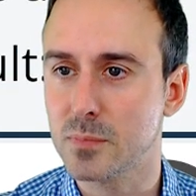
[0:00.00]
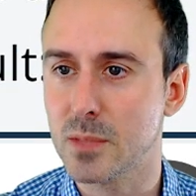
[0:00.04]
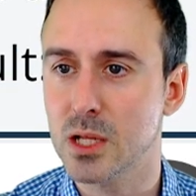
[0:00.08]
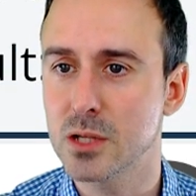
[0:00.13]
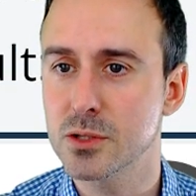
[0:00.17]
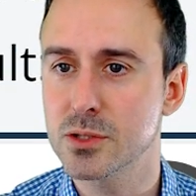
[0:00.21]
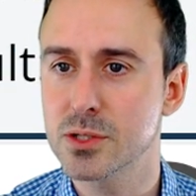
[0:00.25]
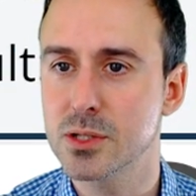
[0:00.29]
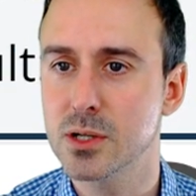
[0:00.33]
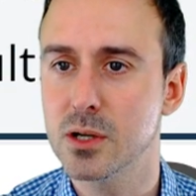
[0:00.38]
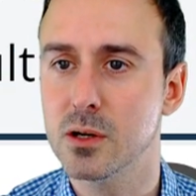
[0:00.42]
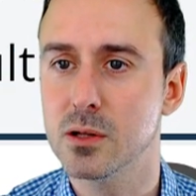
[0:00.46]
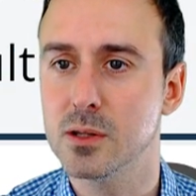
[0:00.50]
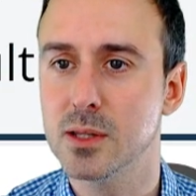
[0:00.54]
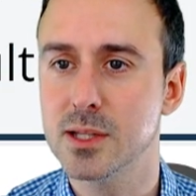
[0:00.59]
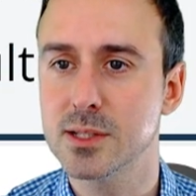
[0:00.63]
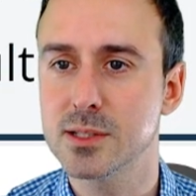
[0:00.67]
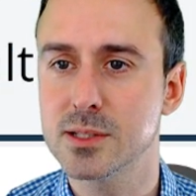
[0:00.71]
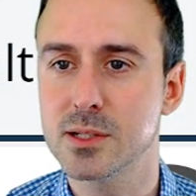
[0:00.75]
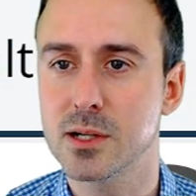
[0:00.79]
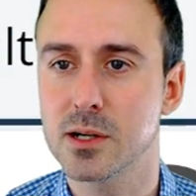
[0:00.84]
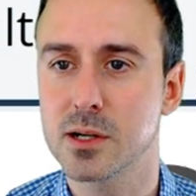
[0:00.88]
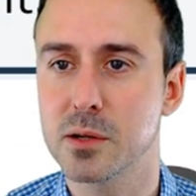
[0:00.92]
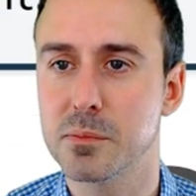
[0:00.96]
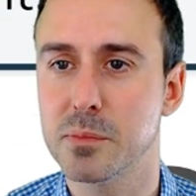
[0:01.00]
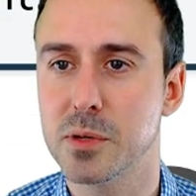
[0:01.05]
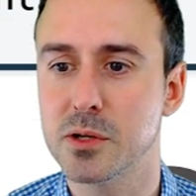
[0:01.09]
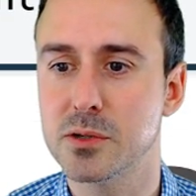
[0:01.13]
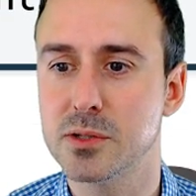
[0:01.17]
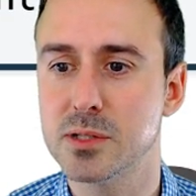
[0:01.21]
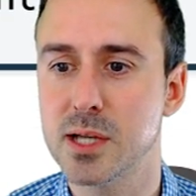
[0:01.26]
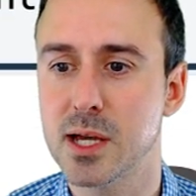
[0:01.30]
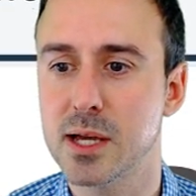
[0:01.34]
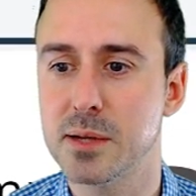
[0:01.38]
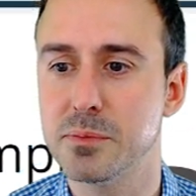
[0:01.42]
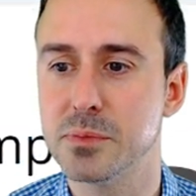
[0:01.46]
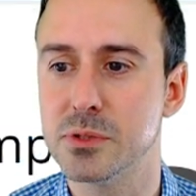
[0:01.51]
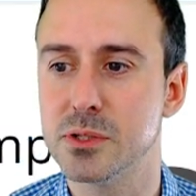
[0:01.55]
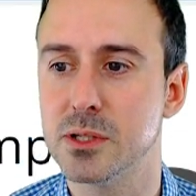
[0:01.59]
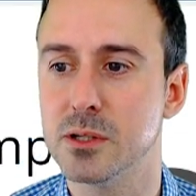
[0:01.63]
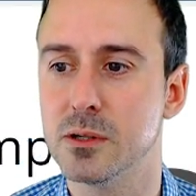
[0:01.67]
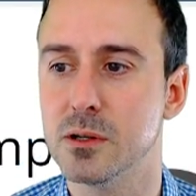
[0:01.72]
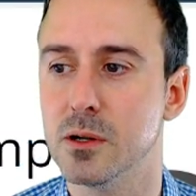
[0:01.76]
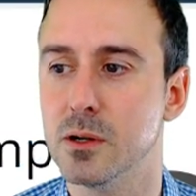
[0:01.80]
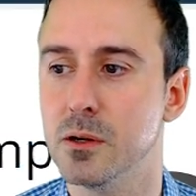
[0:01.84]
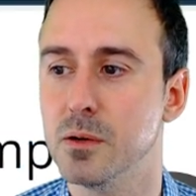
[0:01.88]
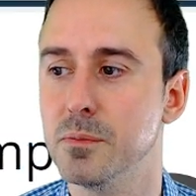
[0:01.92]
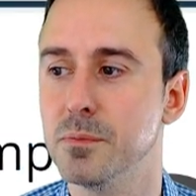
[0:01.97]
So let's talk about type
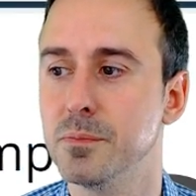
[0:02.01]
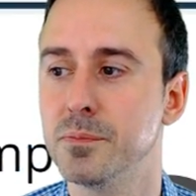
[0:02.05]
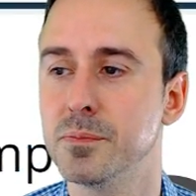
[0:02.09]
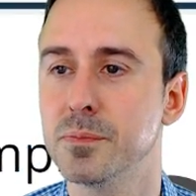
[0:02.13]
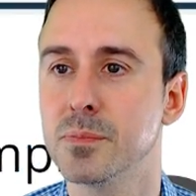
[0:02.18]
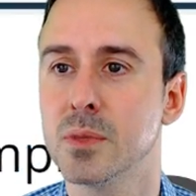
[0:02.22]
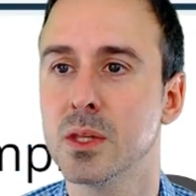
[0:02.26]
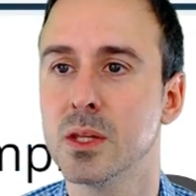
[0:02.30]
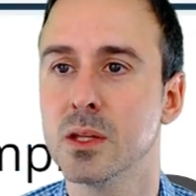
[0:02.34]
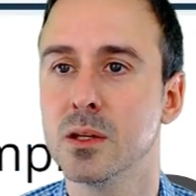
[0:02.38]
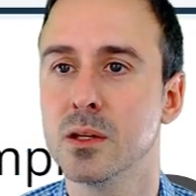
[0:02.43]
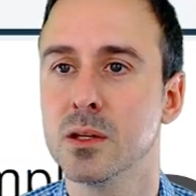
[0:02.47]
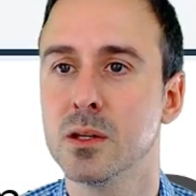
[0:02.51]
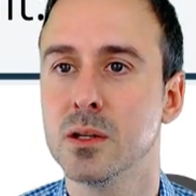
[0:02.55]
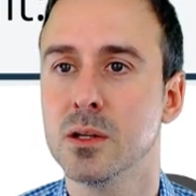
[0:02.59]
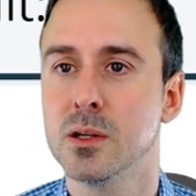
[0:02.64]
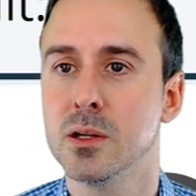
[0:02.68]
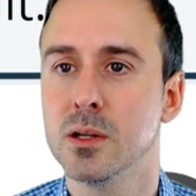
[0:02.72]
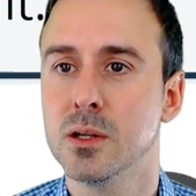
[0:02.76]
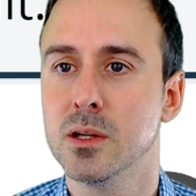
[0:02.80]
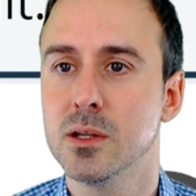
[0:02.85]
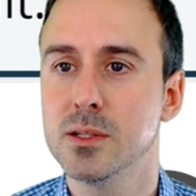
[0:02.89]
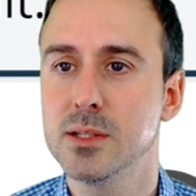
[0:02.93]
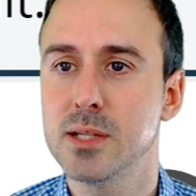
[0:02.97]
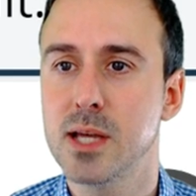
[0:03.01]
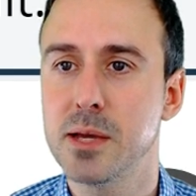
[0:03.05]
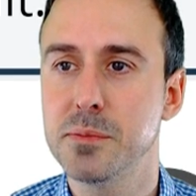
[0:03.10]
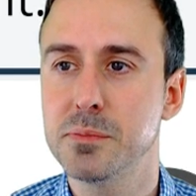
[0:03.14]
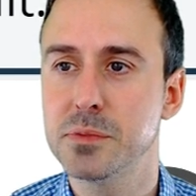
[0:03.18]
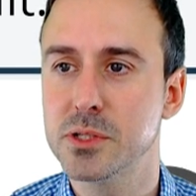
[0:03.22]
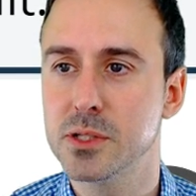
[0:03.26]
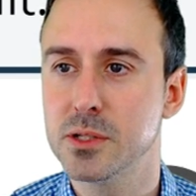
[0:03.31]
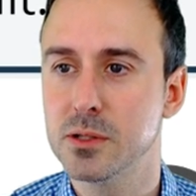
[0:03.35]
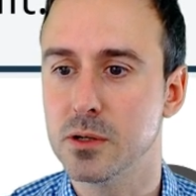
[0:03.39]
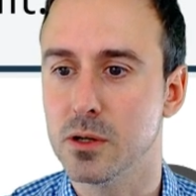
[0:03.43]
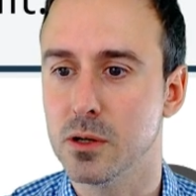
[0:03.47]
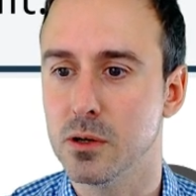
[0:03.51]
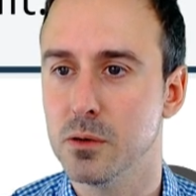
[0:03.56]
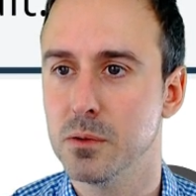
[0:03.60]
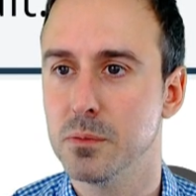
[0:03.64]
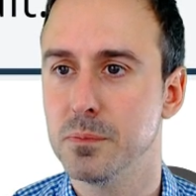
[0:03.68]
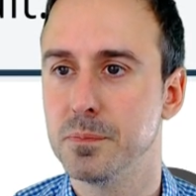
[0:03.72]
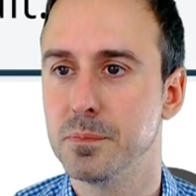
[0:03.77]
zero. Type 0.